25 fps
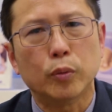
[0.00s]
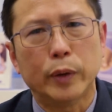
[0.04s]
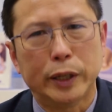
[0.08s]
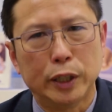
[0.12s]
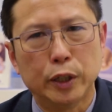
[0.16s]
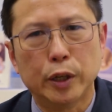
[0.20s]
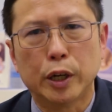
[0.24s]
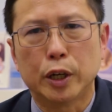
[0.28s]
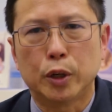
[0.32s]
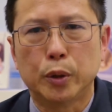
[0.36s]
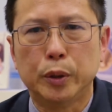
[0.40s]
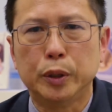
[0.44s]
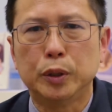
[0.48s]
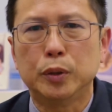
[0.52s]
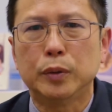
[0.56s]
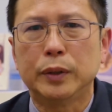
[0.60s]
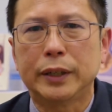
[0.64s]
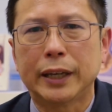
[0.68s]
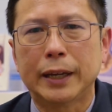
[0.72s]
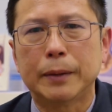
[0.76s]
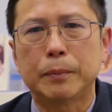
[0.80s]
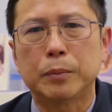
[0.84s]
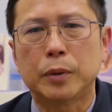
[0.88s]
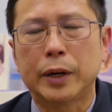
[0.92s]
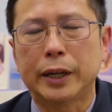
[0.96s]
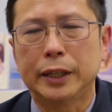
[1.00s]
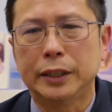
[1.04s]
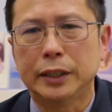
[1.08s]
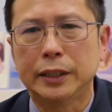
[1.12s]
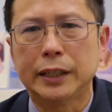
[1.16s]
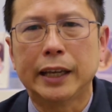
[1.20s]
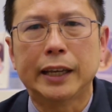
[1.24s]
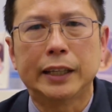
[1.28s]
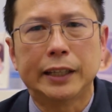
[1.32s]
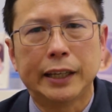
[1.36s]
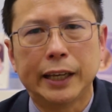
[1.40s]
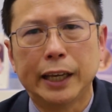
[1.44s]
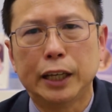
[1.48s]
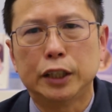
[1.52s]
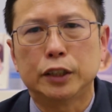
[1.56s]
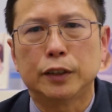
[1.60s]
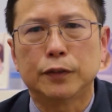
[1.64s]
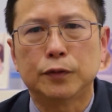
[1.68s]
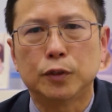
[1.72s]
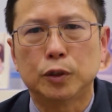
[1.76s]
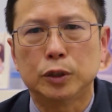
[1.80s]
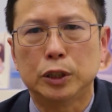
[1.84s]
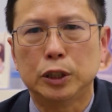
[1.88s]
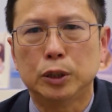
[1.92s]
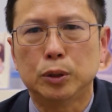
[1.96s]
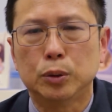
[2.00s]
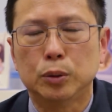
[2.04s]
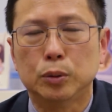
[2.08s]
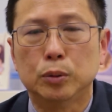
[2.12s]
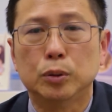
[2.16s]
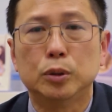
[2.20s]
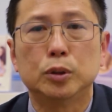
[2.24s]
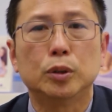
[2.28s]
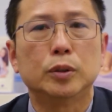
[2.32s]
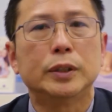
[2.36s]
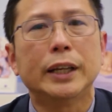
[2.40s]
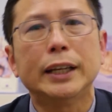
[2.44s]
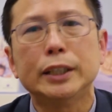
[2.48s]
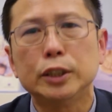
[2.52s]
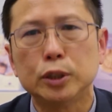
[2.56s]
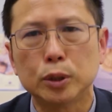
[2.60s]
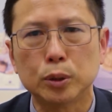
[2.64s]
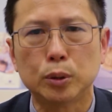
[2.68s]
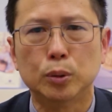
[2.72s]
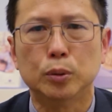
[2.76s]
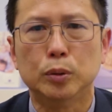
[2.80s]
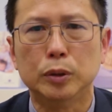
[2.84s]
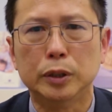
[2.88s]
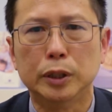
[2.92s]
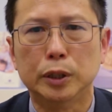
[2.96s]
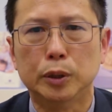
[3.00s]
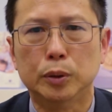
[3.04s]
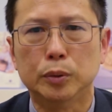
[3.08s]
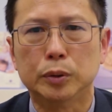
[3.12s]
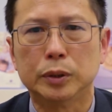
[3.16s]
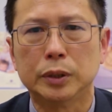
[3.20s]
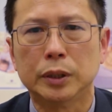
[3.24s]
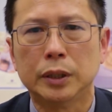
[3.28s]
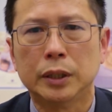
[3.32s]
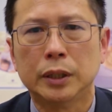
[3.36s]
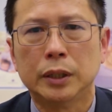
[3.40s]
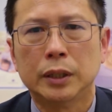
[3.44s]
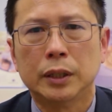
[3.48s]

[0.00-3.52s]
when you're going to get pregnant at the age of 42. So that's good news.